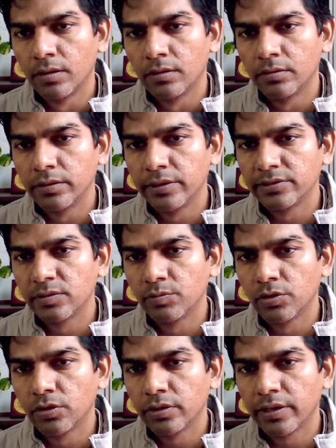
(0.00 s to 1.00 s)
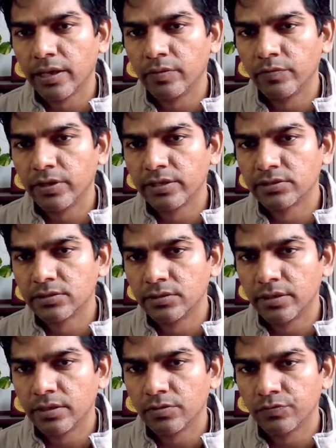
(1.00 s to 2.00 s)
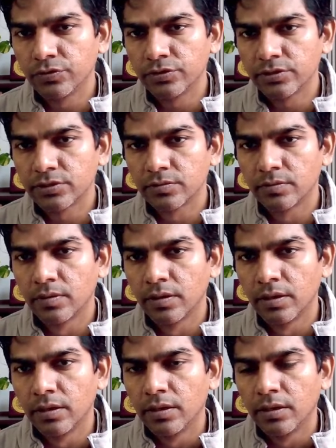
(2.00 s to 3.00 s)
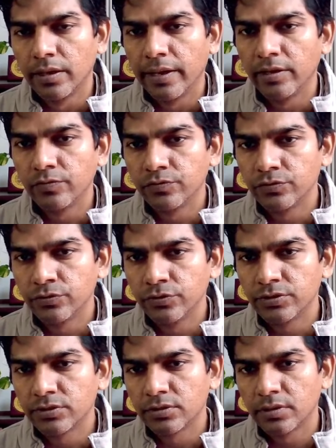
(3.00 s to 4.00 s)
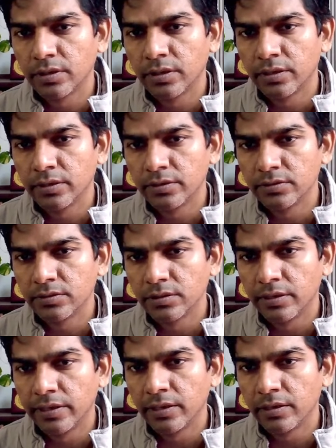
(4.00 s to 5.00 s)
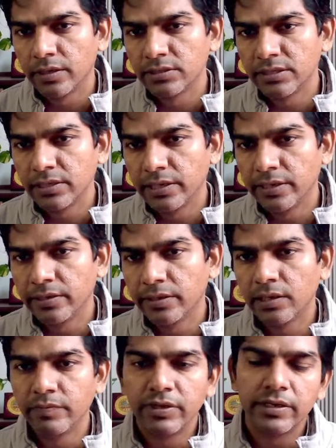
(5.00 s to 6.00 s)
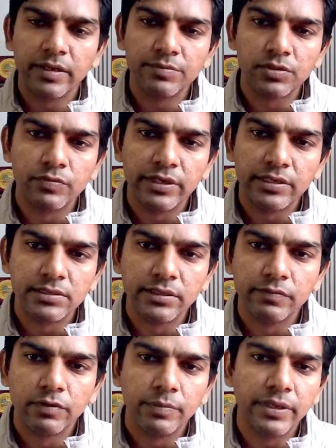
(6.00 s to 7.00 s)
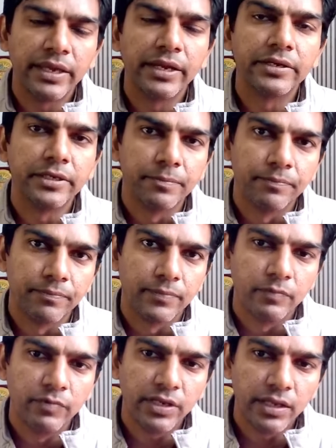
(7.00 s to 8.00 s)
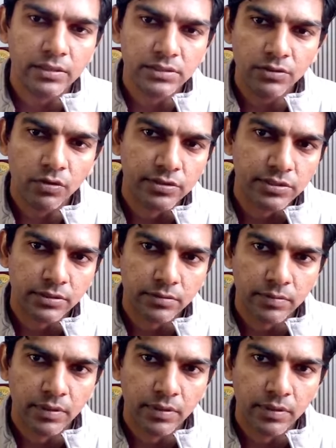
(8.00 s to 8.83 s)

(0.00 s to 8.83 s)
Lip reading: there is a block and we are exerting a force, and force is increasing linearly with time, so we can say it will be kt, where k is a constant.